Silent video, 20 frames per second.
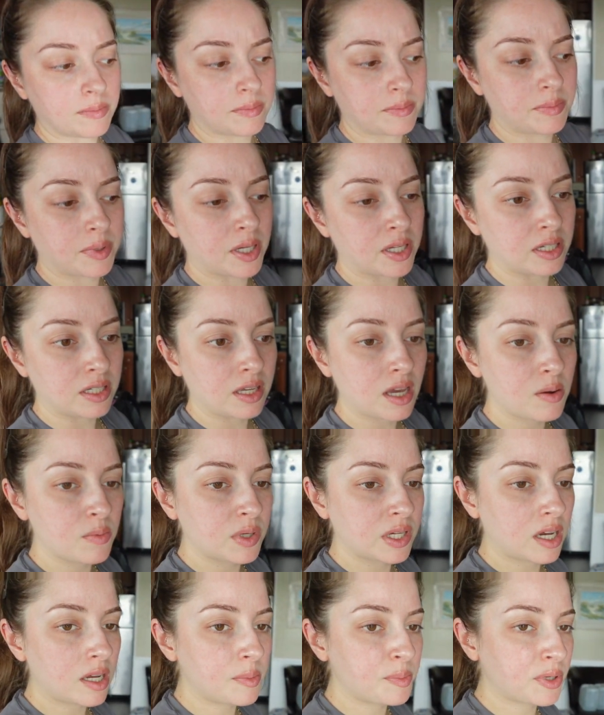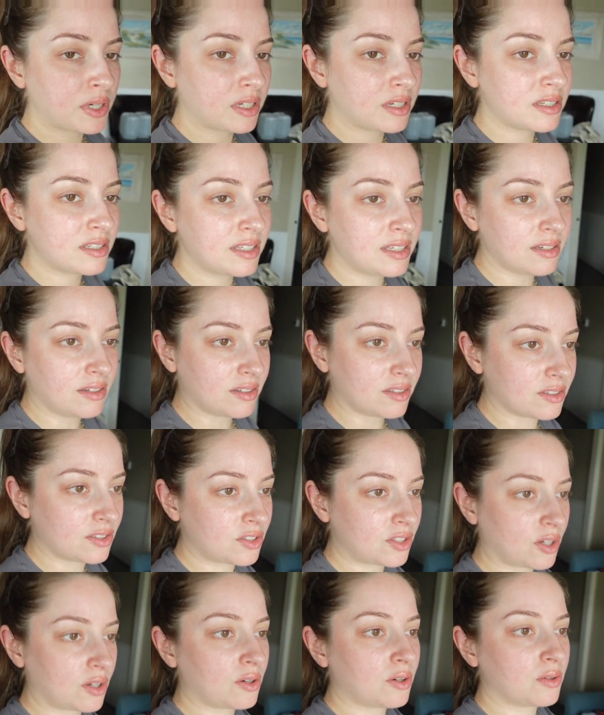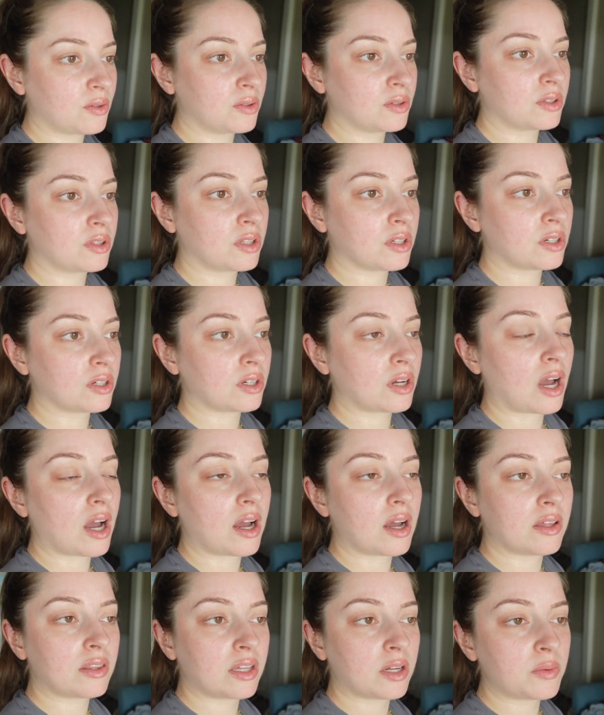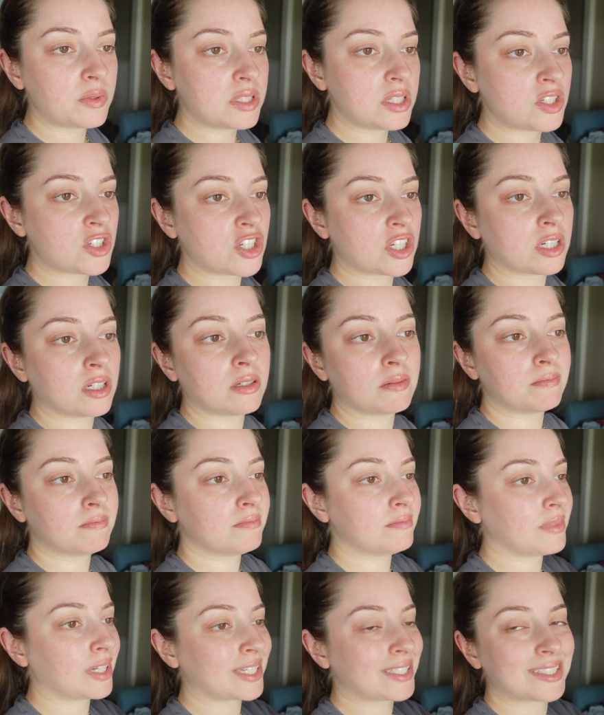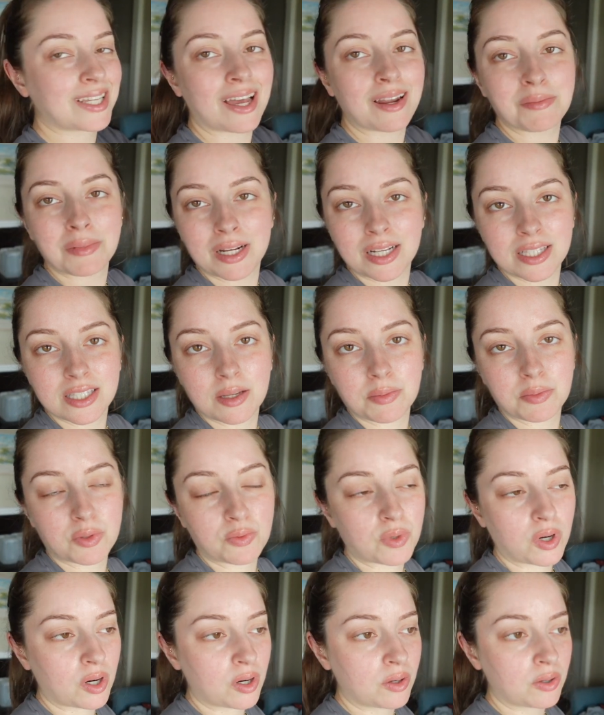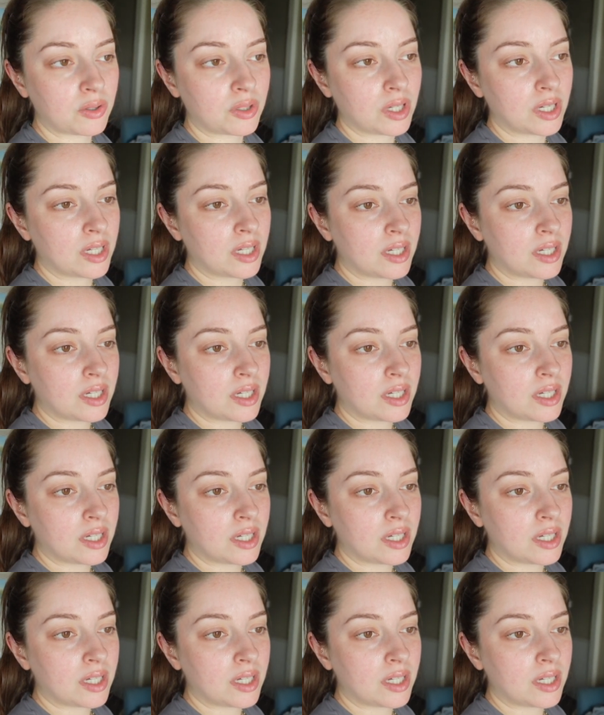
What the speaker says: But yeah, we got a pretty good deal. So there was a gym like 10 minutes up the road.